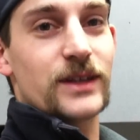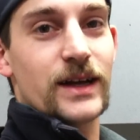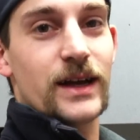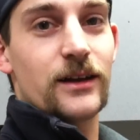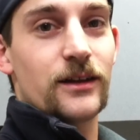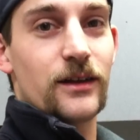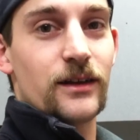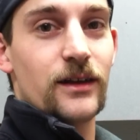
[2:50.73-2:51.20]
I
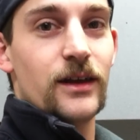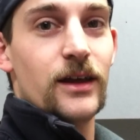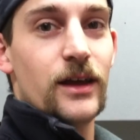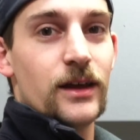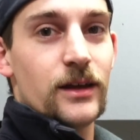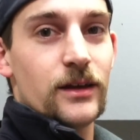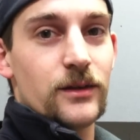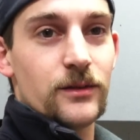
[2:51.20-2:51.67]
got
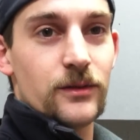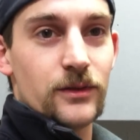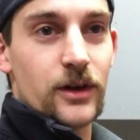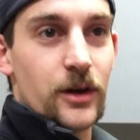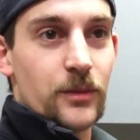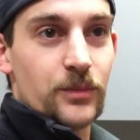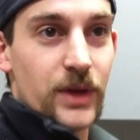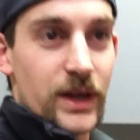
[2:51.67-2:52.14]

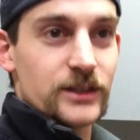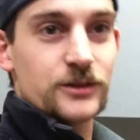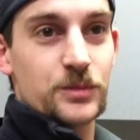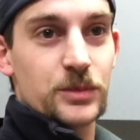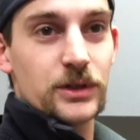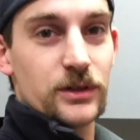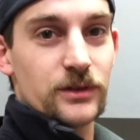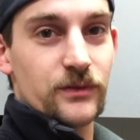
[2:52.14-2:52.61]
a
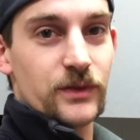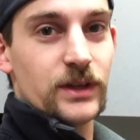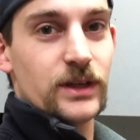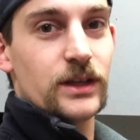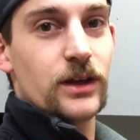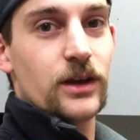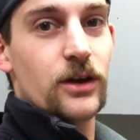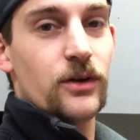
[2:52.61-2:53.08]
bench build
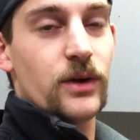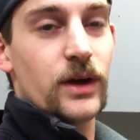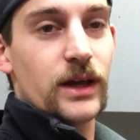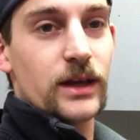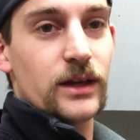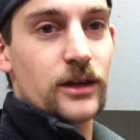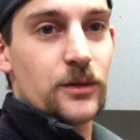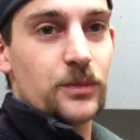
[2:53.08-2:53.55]
video
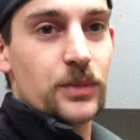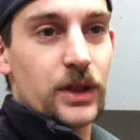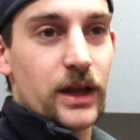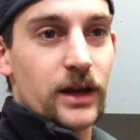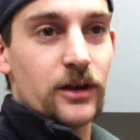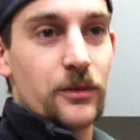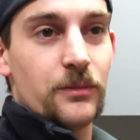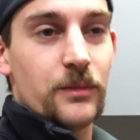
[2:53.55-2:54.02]
and a
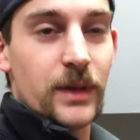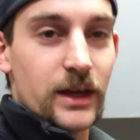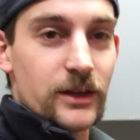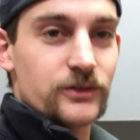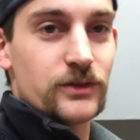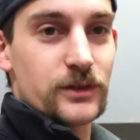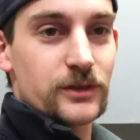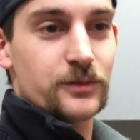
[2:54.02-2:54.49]

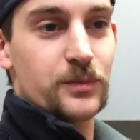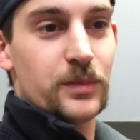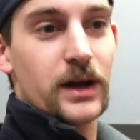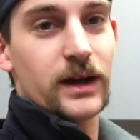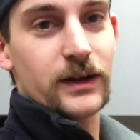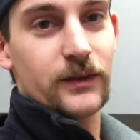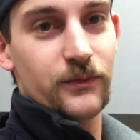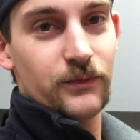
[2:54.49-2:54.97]

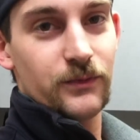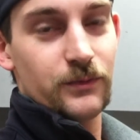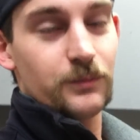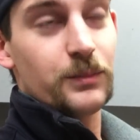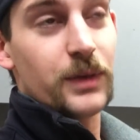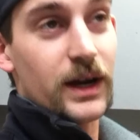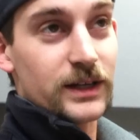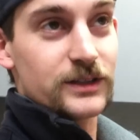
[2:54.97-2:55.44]
plyometrics
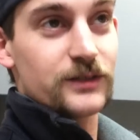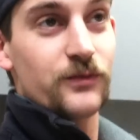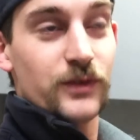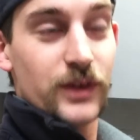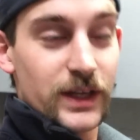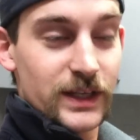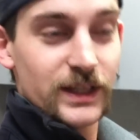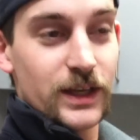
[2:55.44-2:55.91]
box
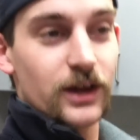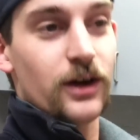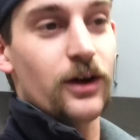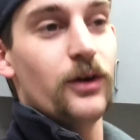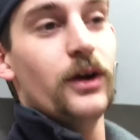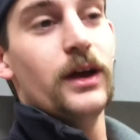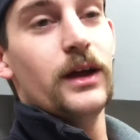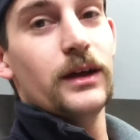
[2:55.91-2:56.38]

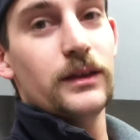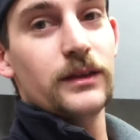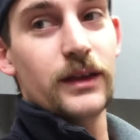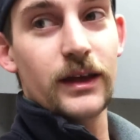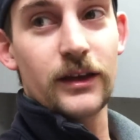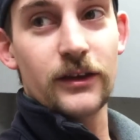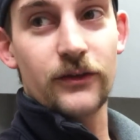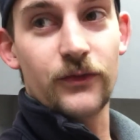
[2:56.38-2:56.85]
video
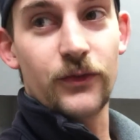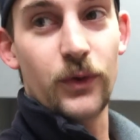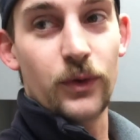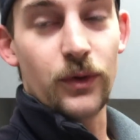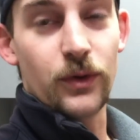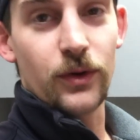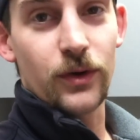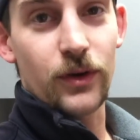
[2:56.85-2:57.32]
that is
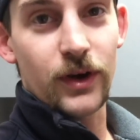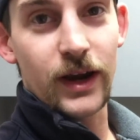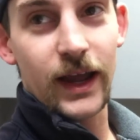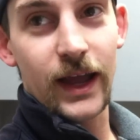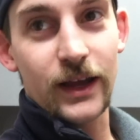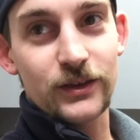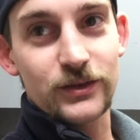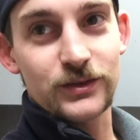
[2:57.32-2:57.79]
for
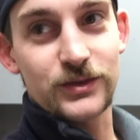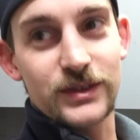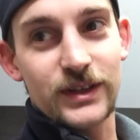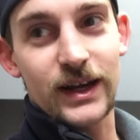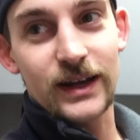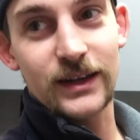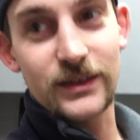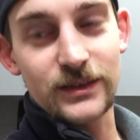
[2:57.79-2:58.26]

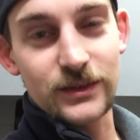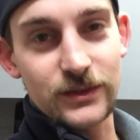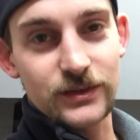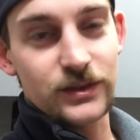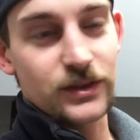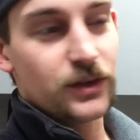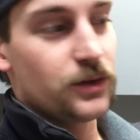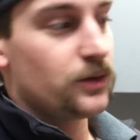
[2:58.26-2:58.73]
exercising.
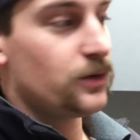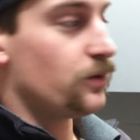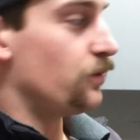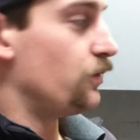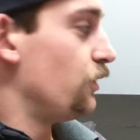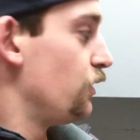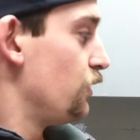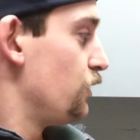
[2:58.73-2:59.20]

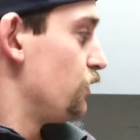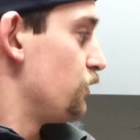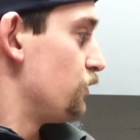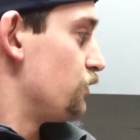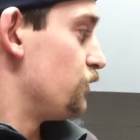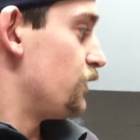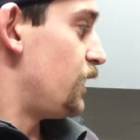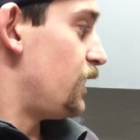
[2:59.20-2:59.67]
So
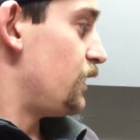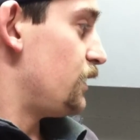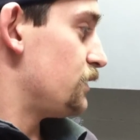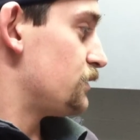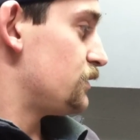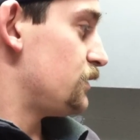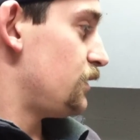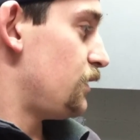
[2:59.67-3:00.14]
you
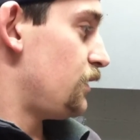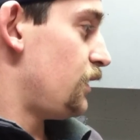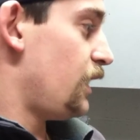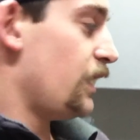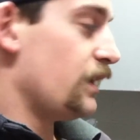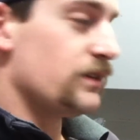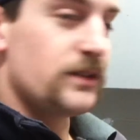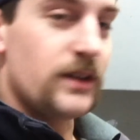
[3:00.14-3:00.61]
guys
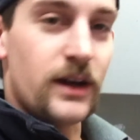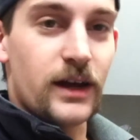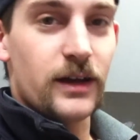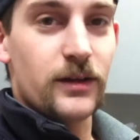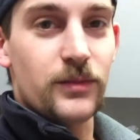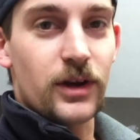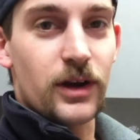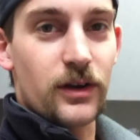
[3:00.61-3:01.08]
hang
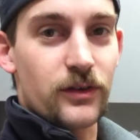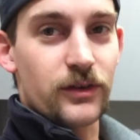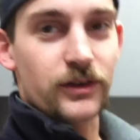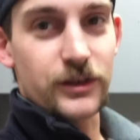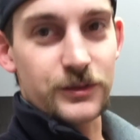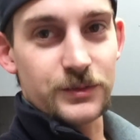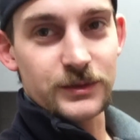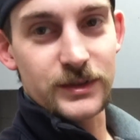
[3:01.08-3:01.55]
tight, Merry
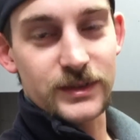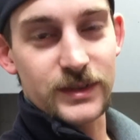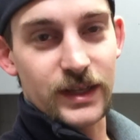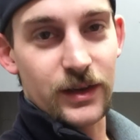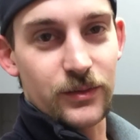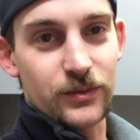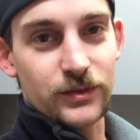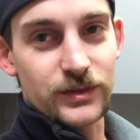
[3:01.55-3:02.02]
Christmas,
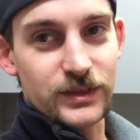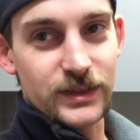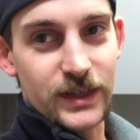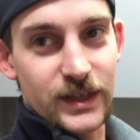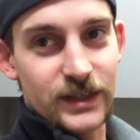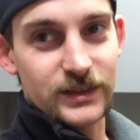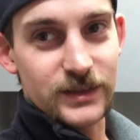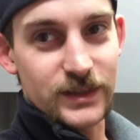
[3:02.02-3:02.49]
and we'll see
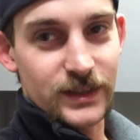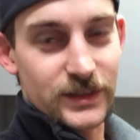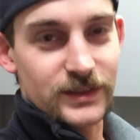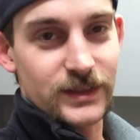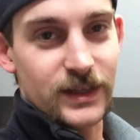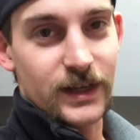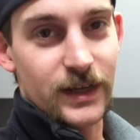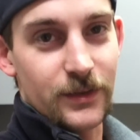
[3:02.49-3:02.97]
you guys
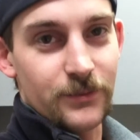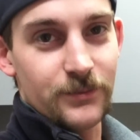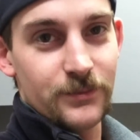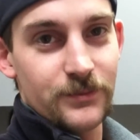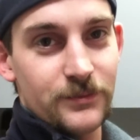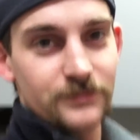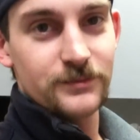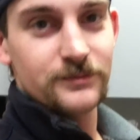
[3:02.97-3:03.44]
next time.